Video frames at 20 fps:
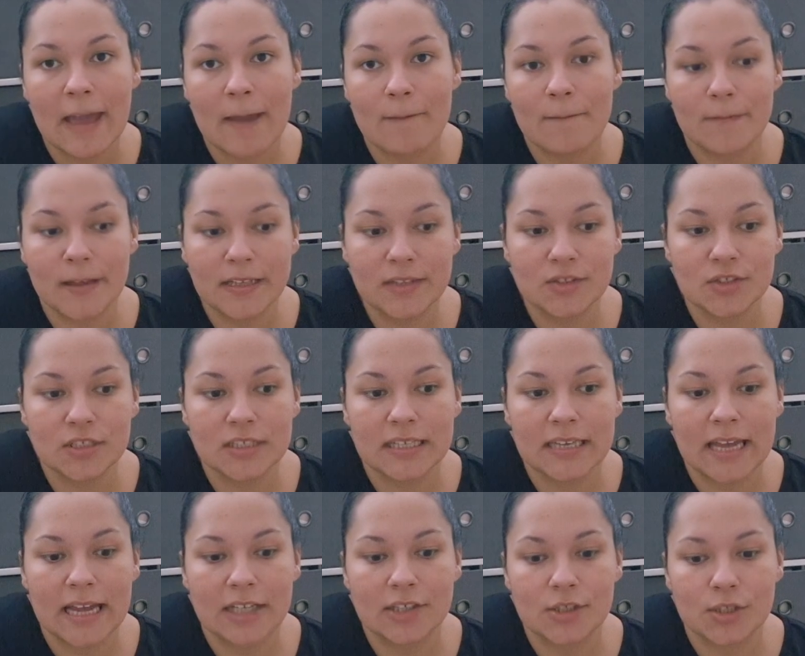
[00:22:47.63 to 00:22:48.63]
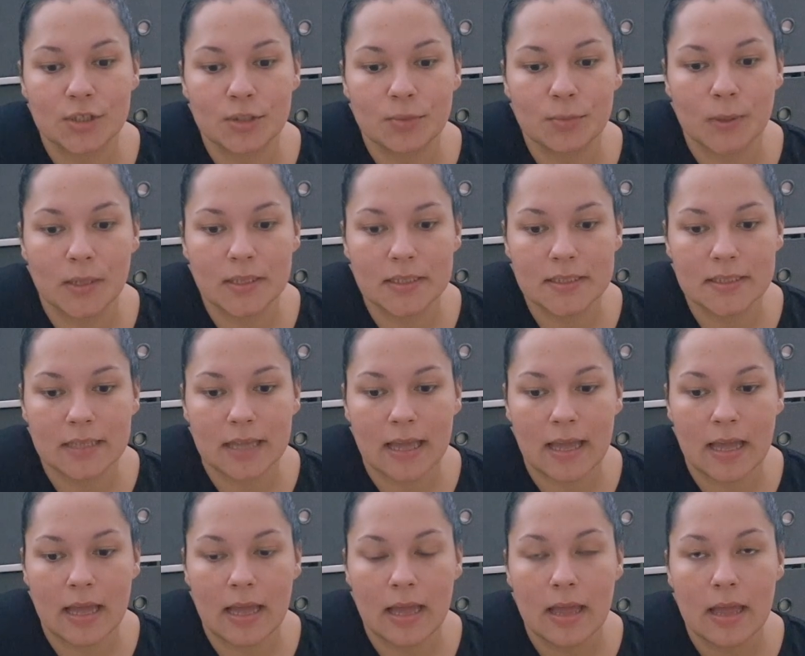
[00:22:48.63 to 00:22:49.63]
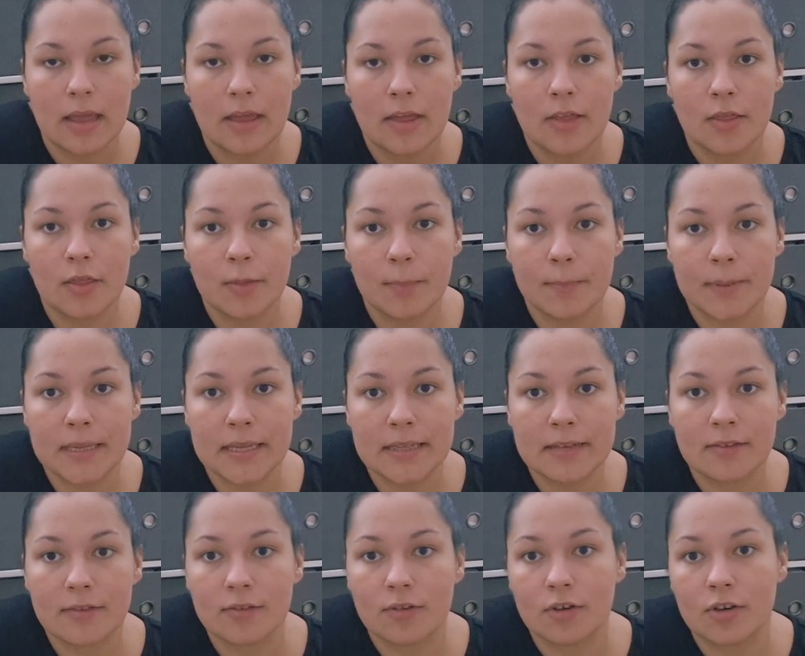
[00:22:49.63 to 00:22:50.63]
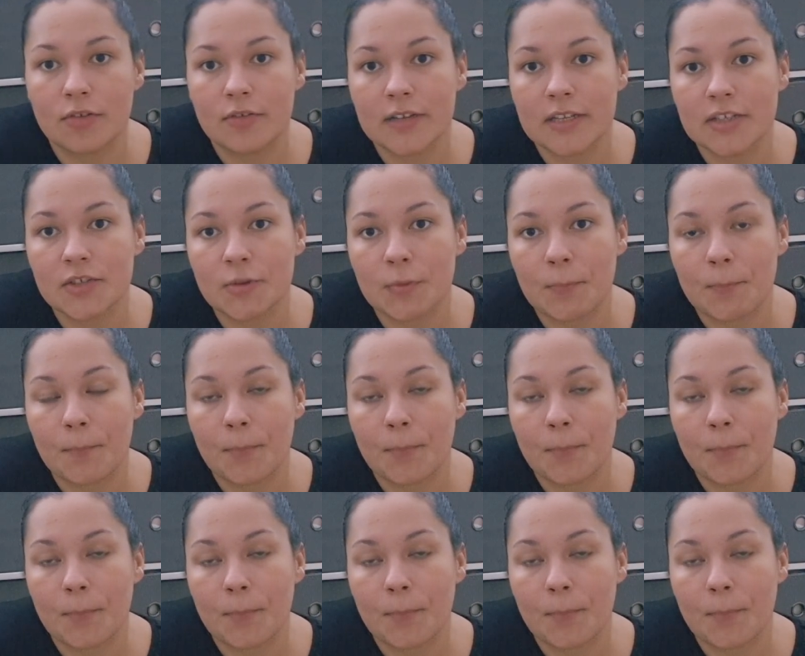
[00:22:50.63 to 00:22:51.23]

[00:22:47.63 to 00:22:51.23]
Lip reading: Eventually I do want to get the bead storage,